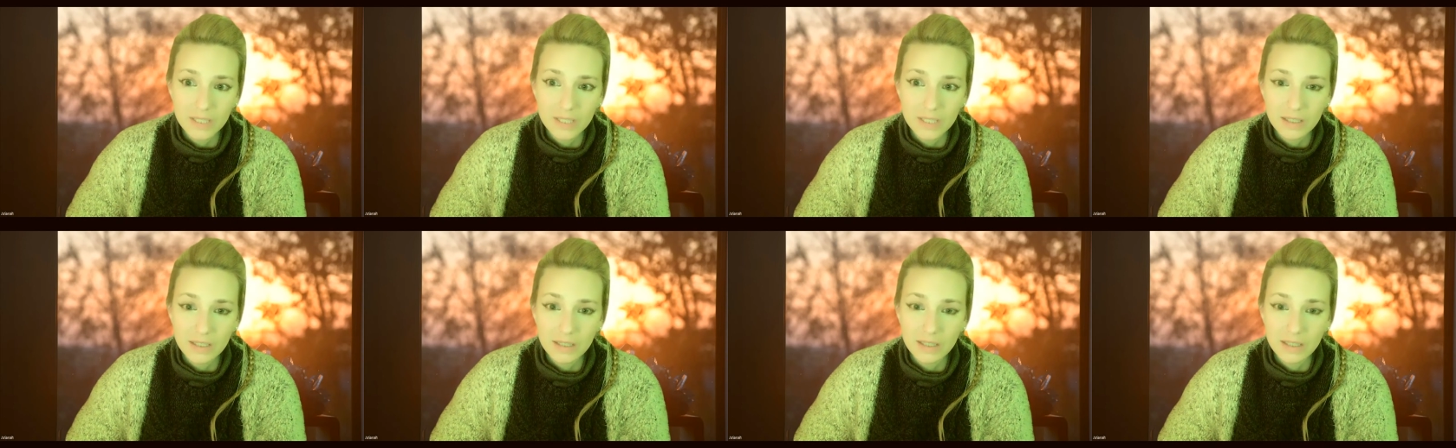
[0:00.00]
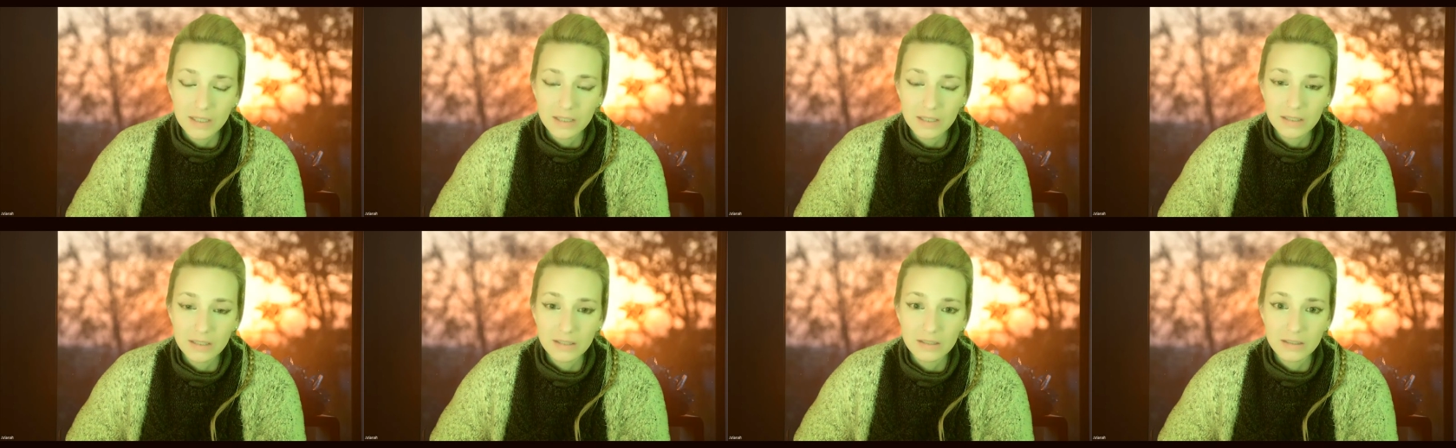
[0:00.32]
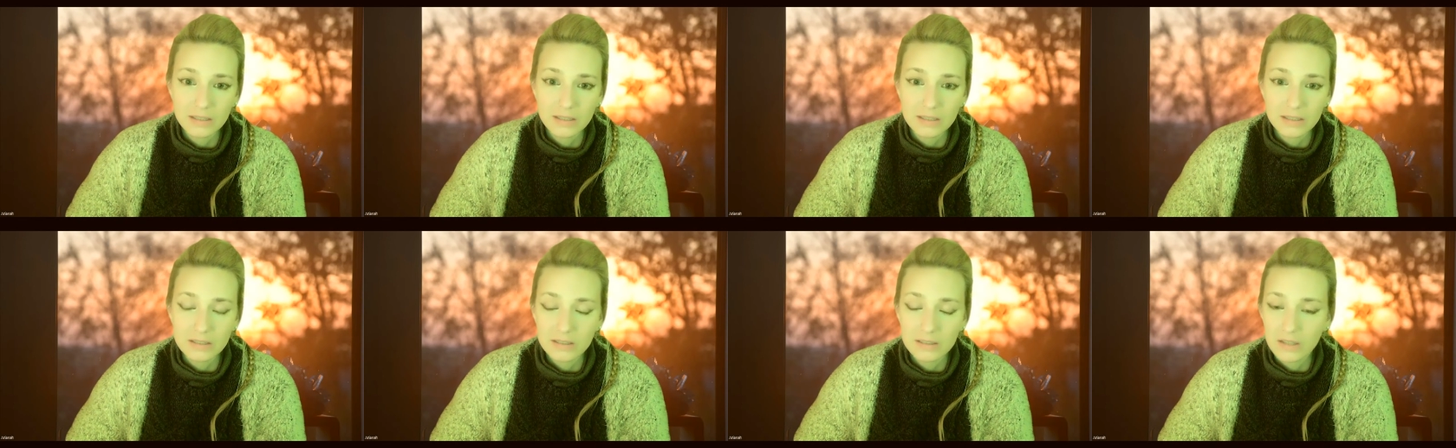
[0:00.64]
and
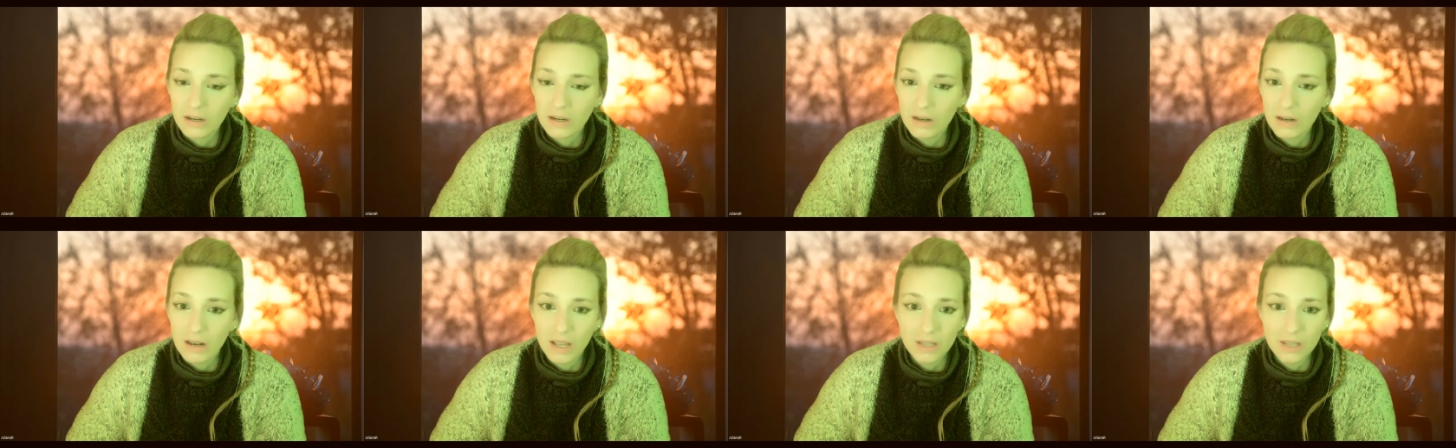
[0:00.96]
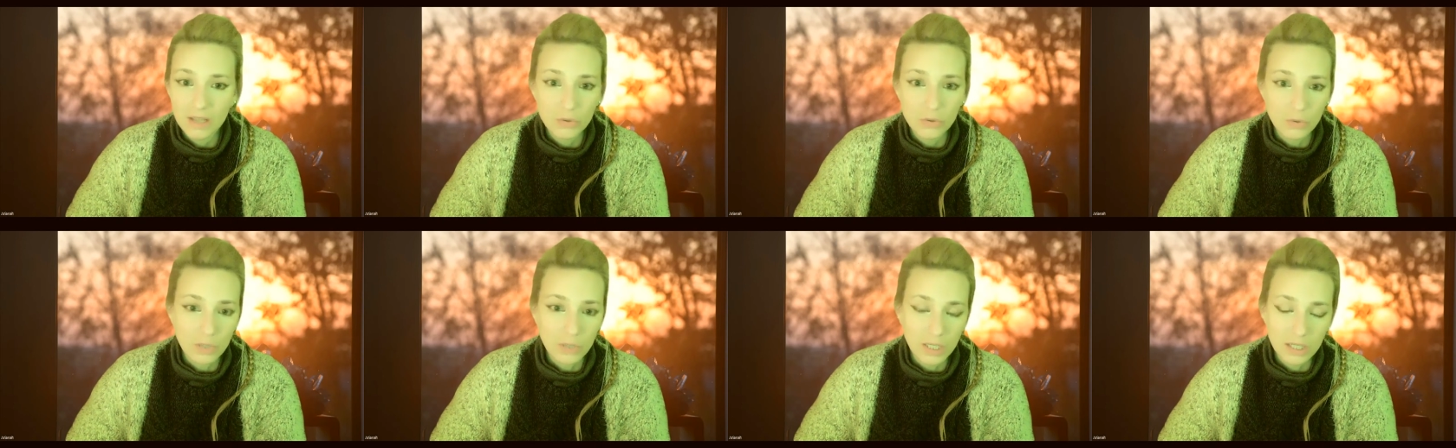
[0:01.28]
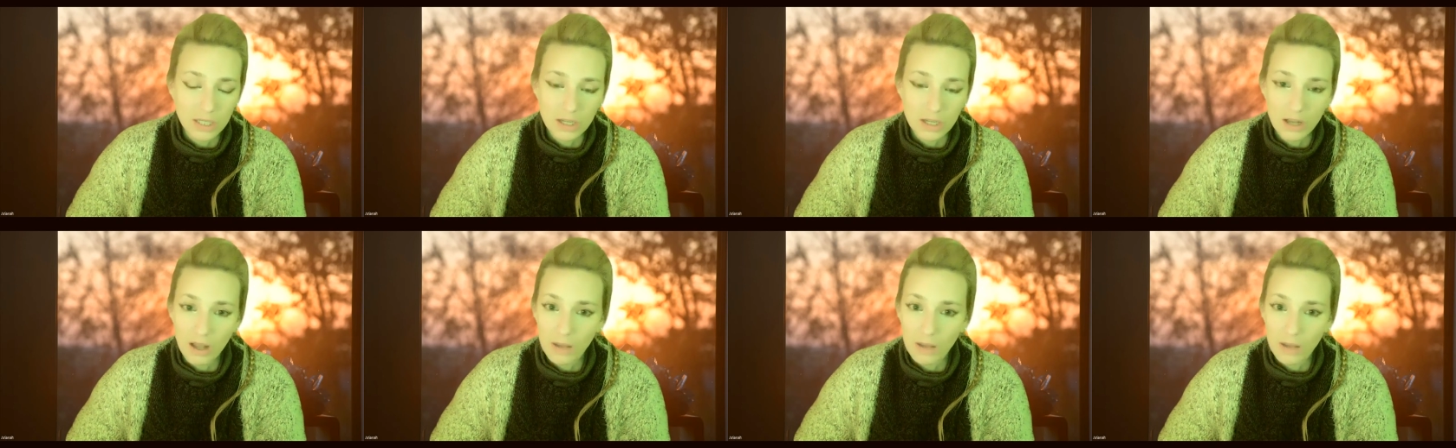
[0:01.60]
it's not like you
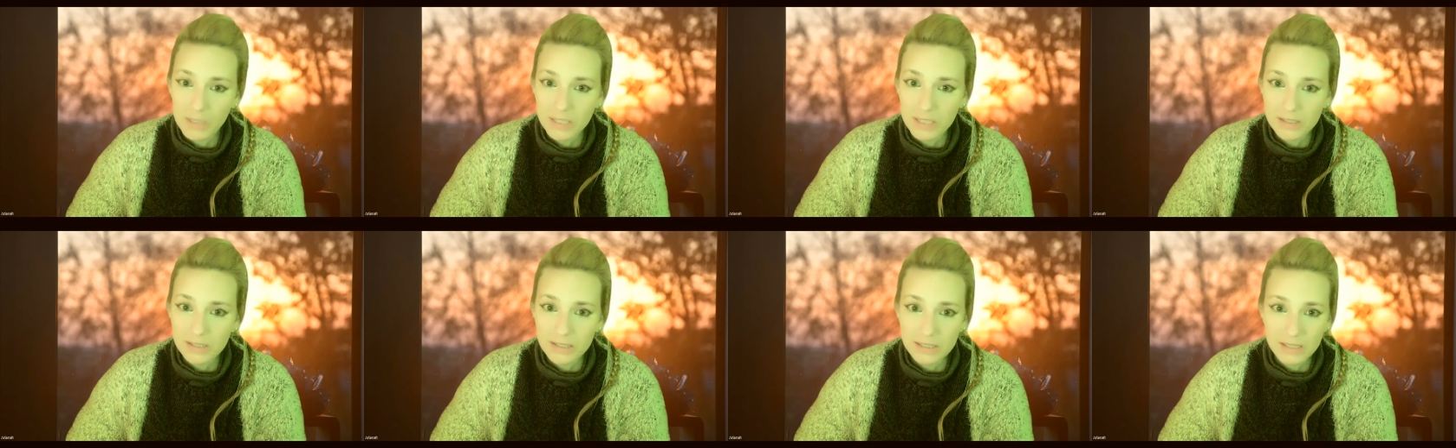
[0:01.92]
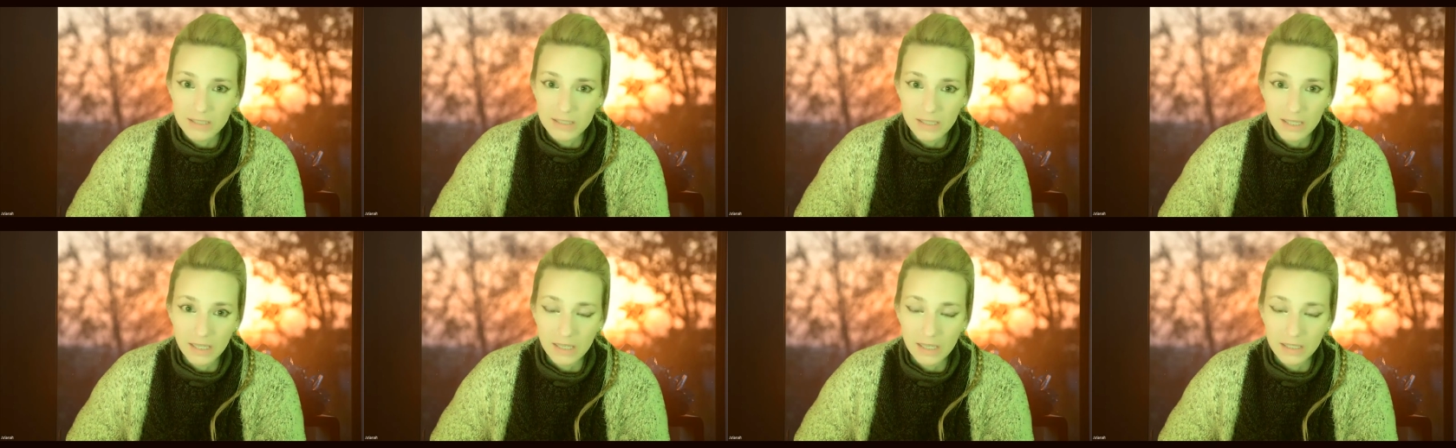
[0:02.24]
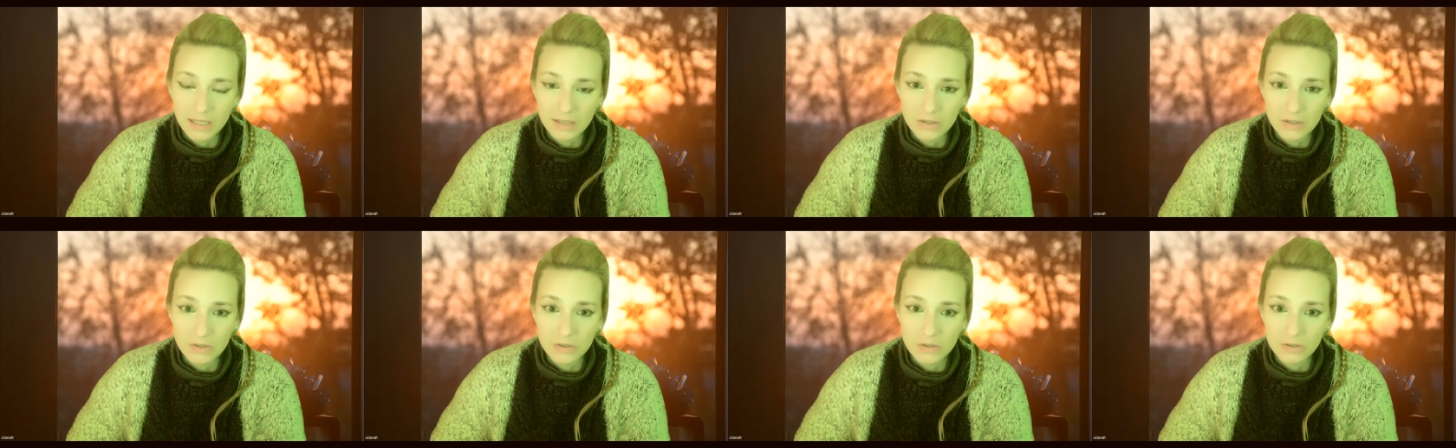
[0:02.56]
can come and say,
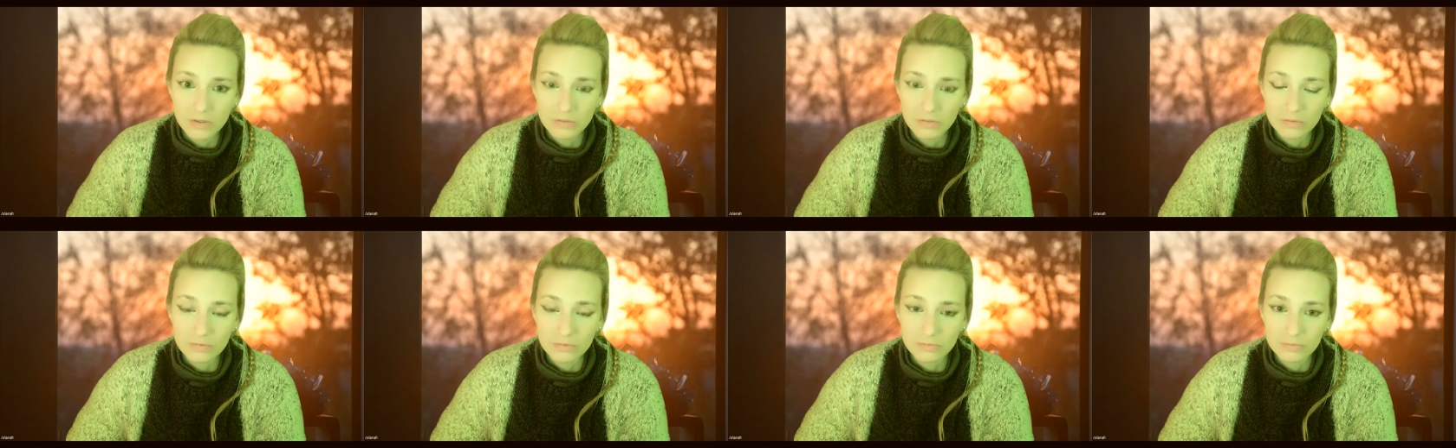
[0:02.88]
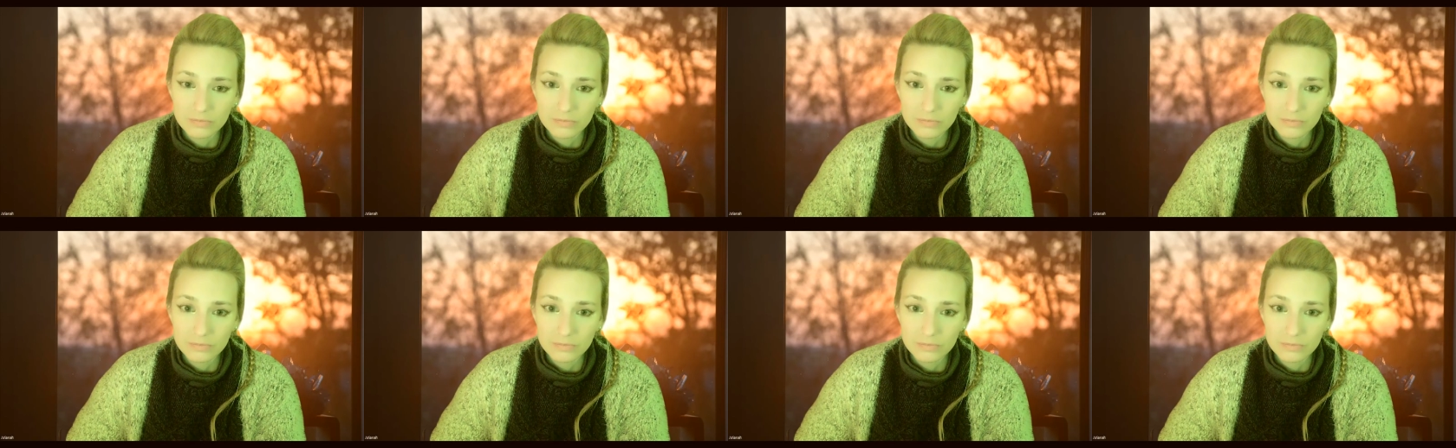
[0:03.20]
you know,